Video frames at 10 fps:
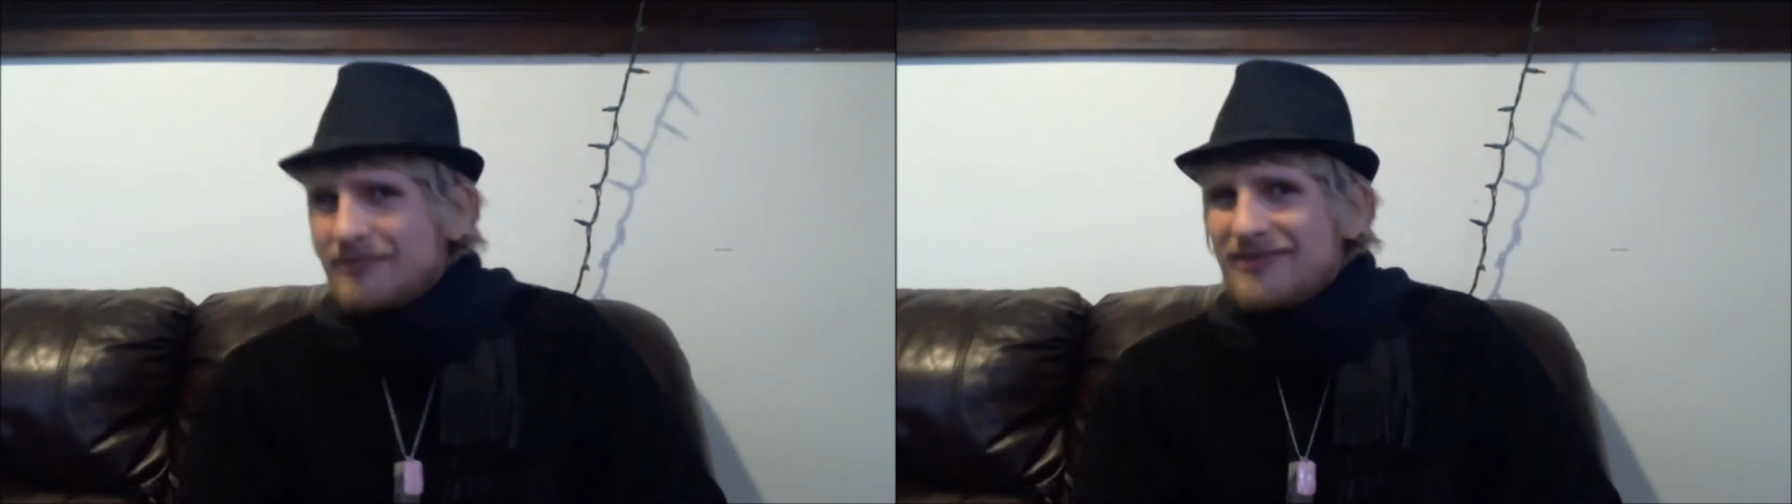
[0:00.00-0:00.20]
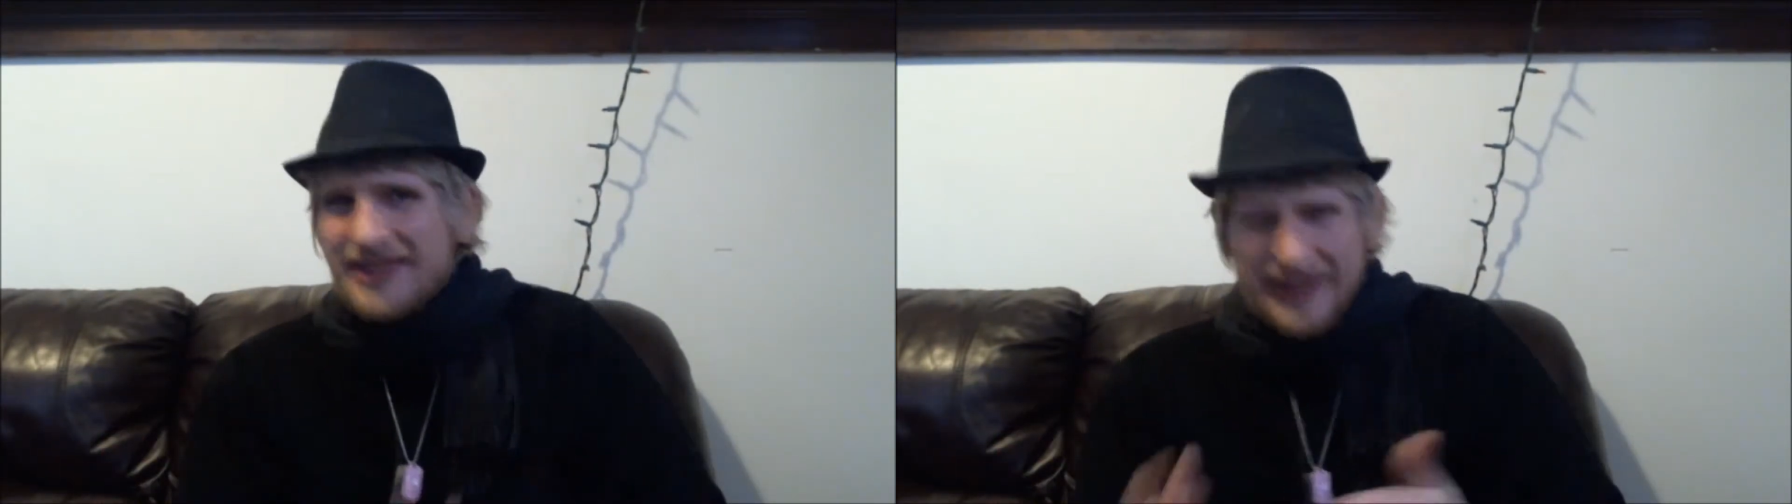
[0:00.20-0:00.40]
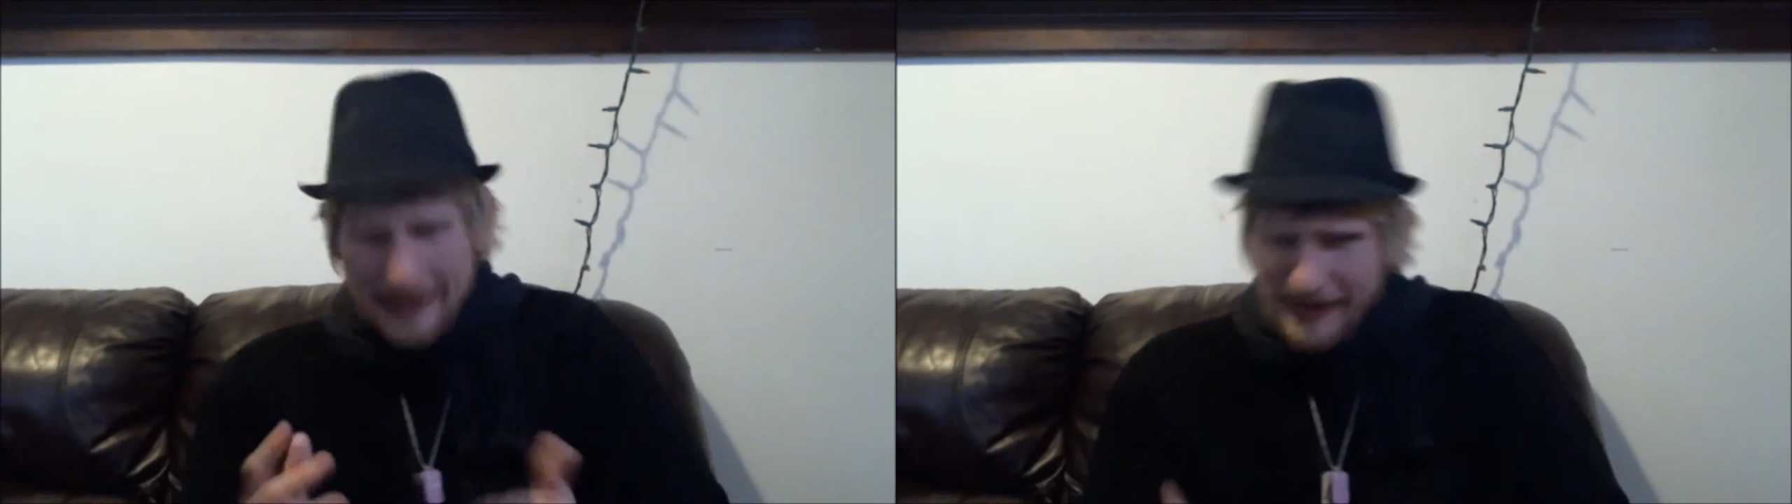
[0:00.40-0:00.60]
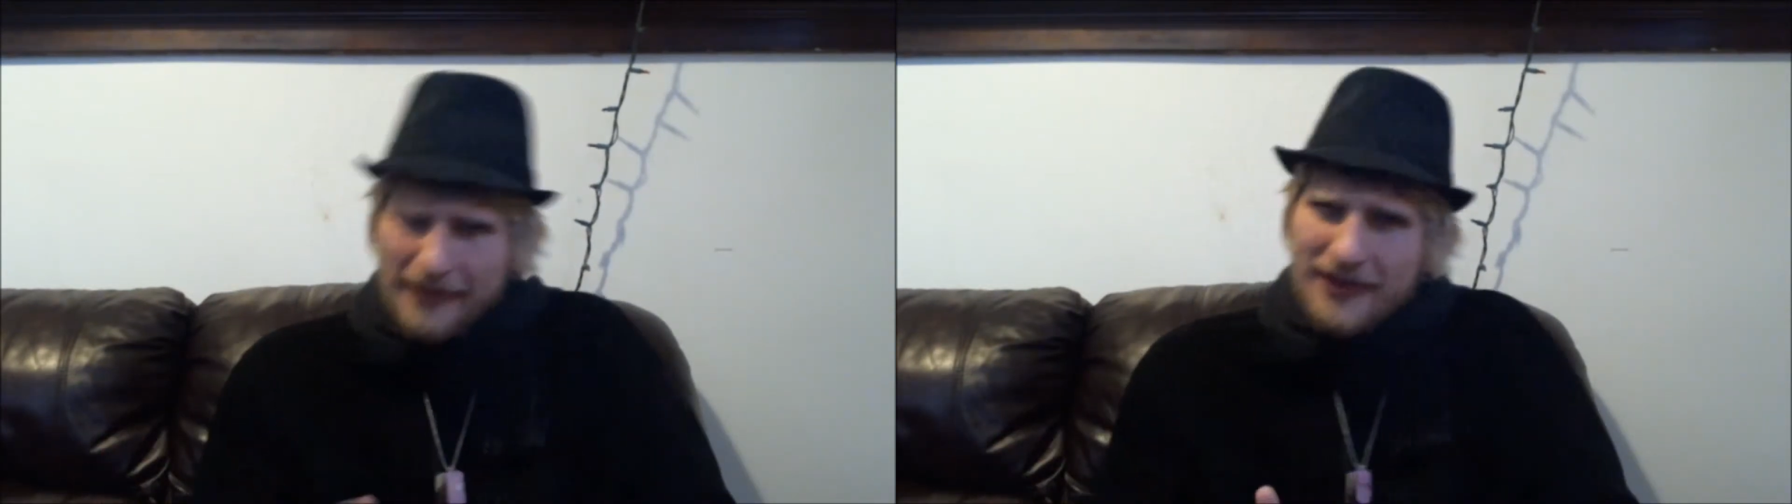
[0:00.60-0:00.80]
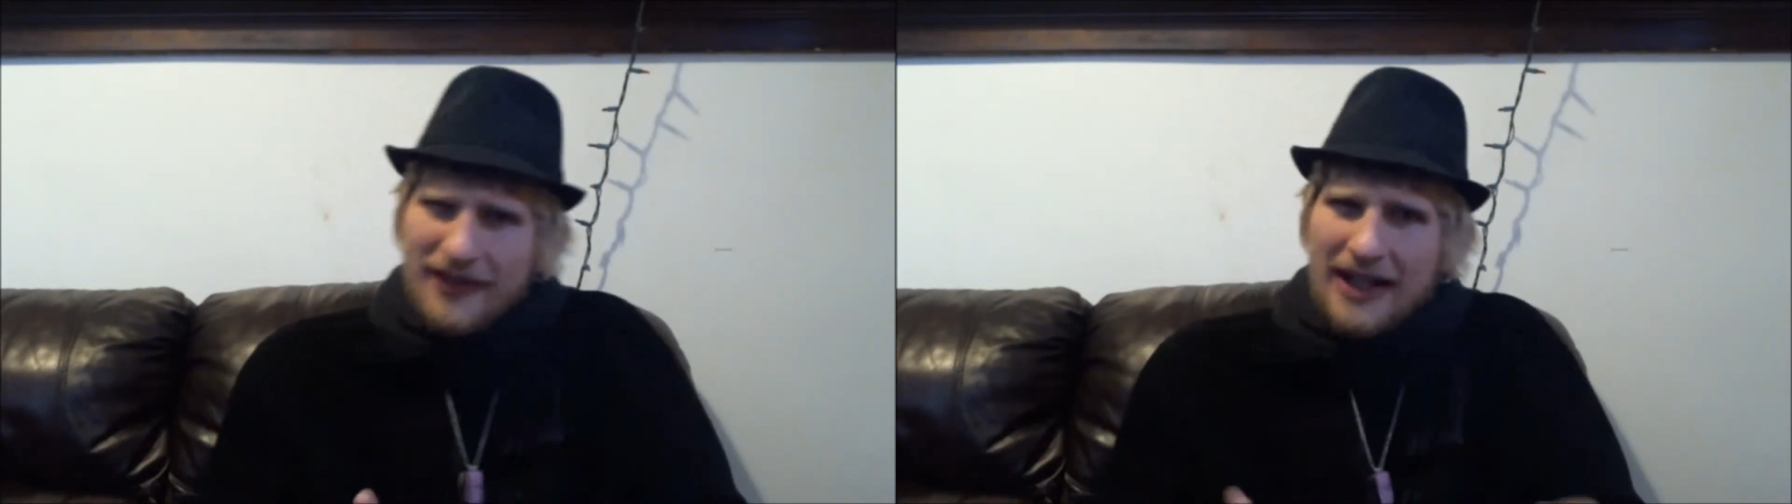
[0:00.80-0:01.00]

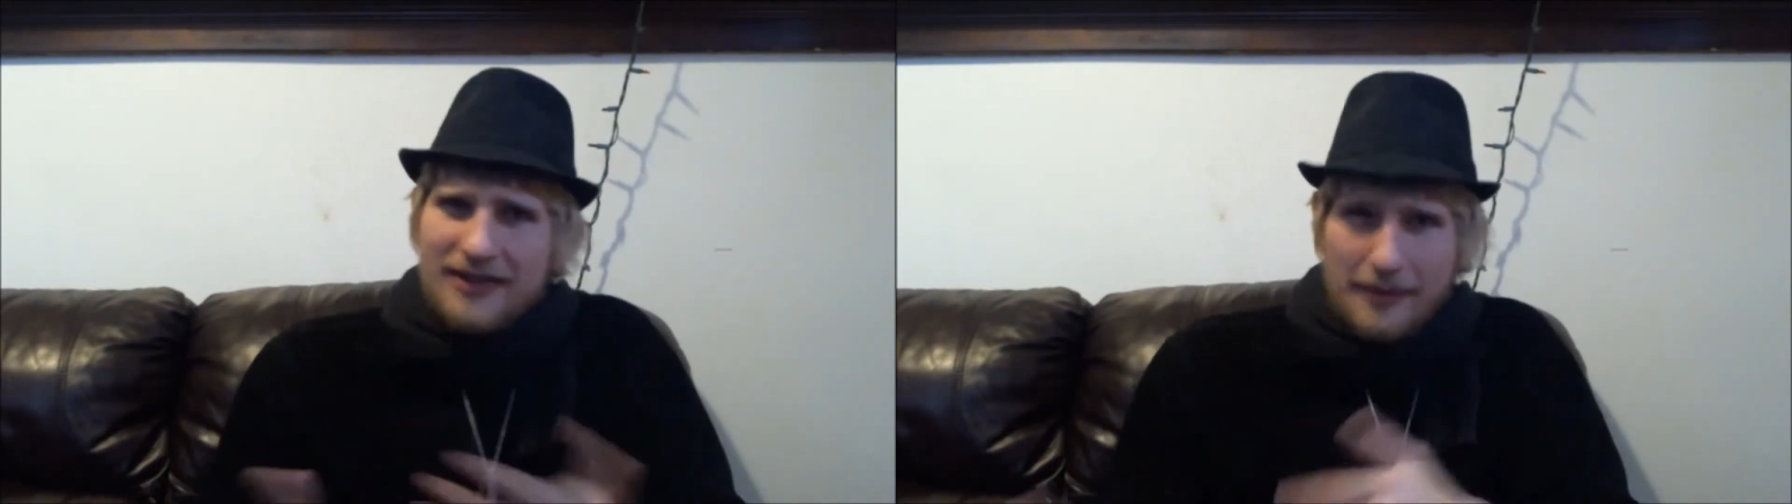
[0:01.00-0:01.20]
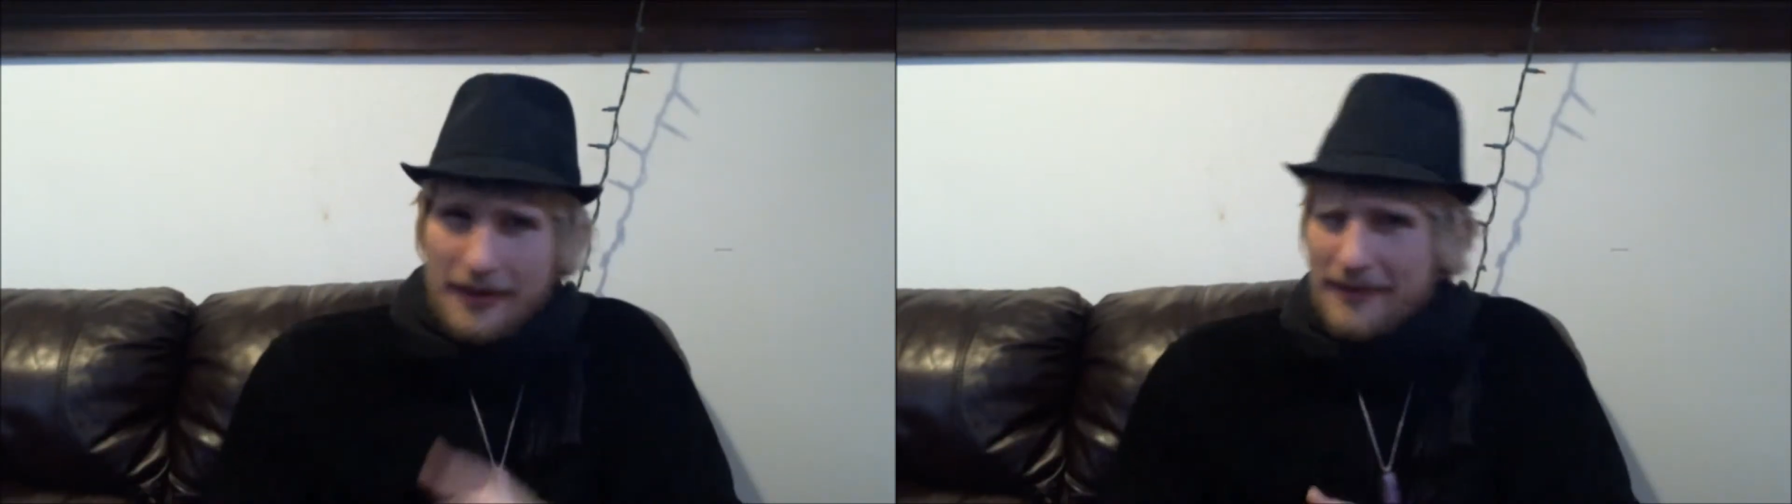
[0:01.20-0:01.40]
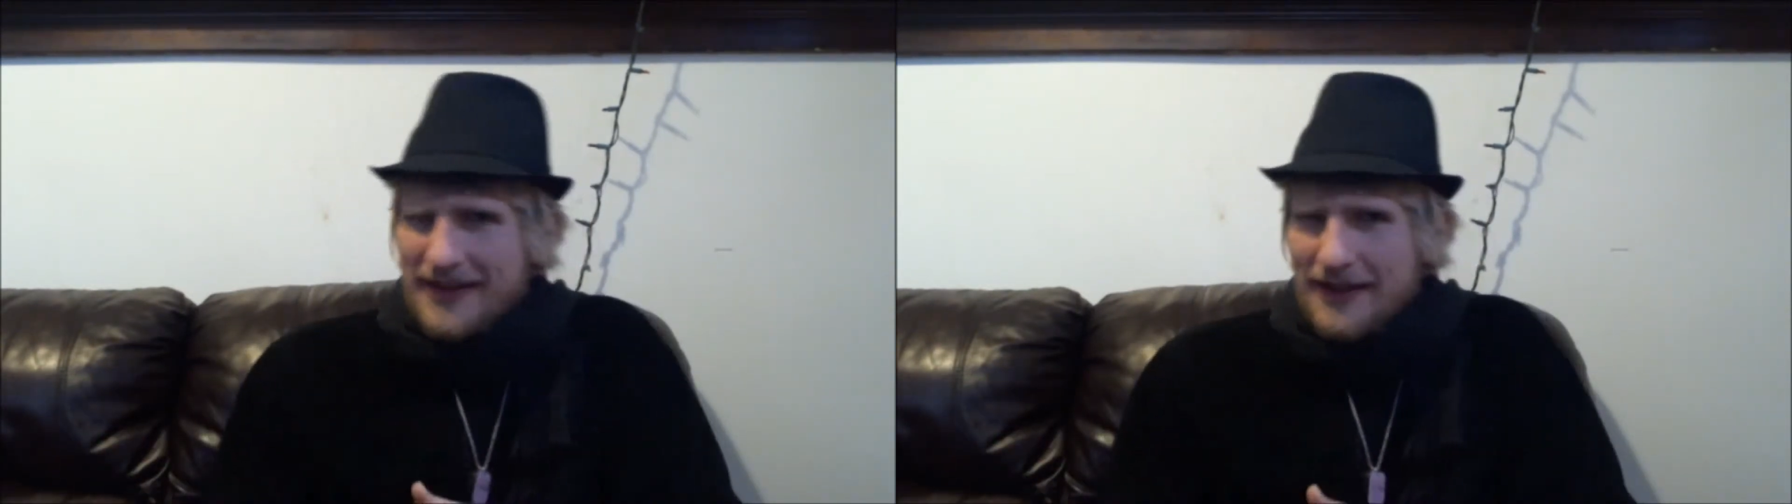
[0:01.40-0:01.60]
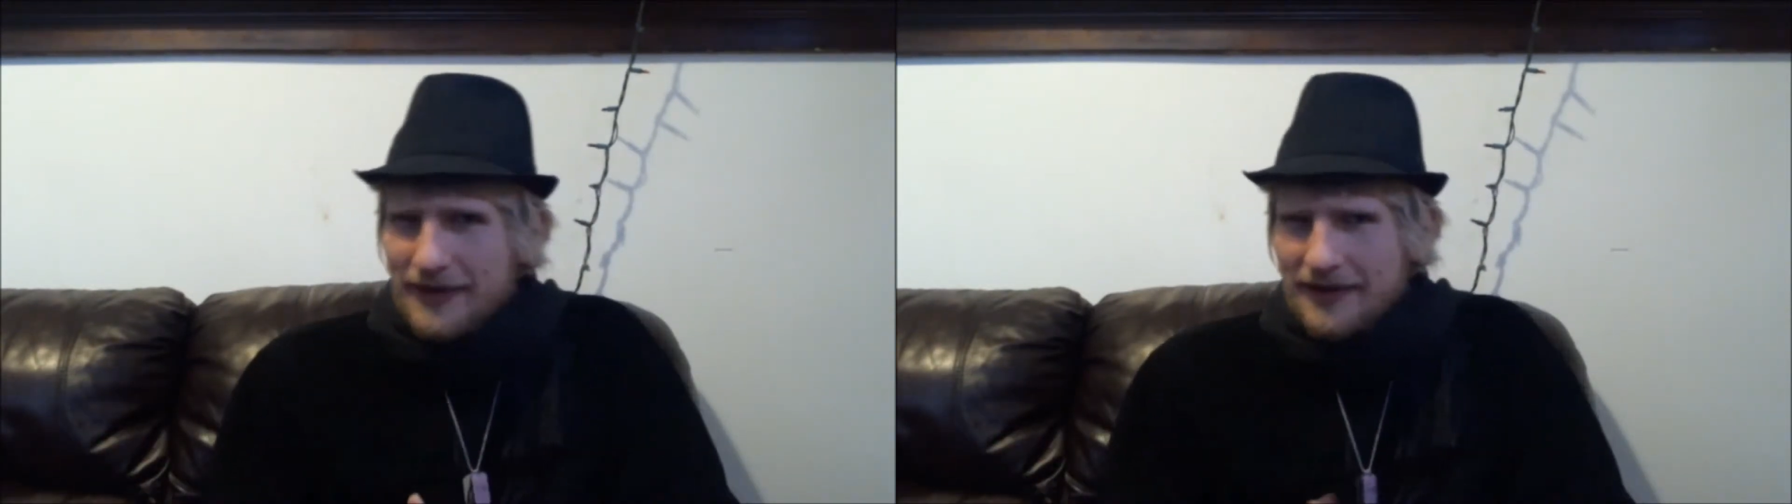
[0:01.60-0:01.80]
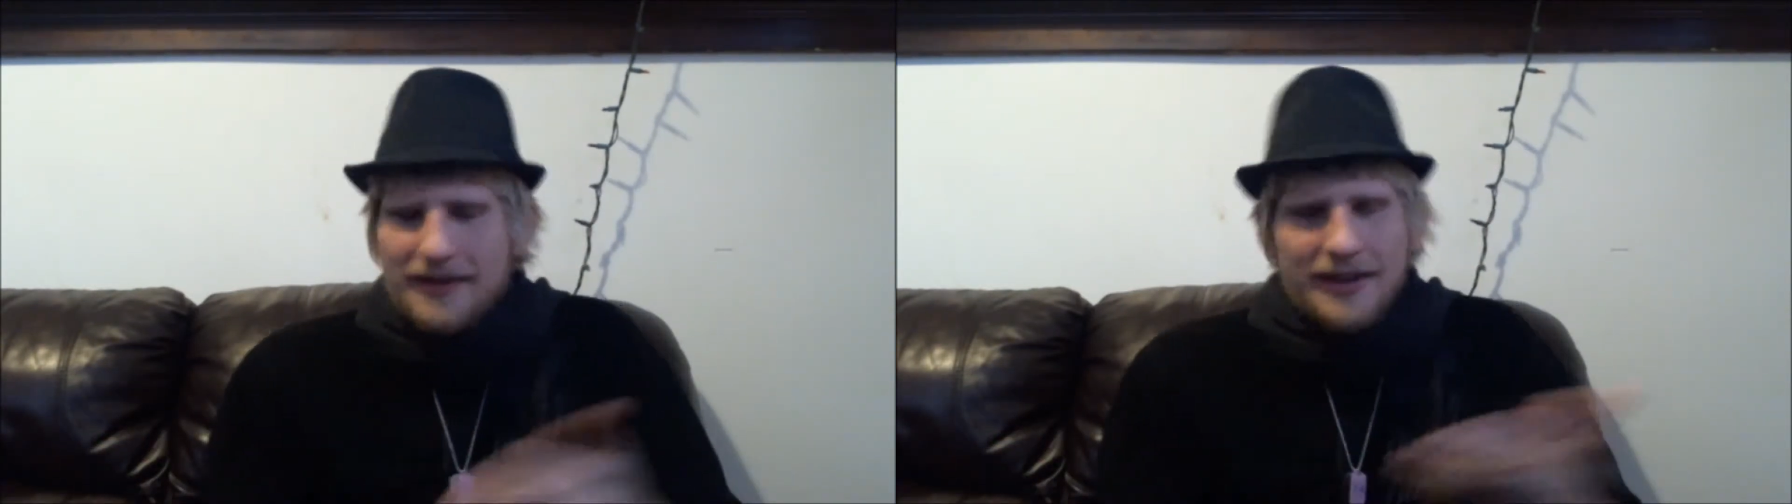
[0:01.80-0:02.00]
Sometimes 5, sometimes 7,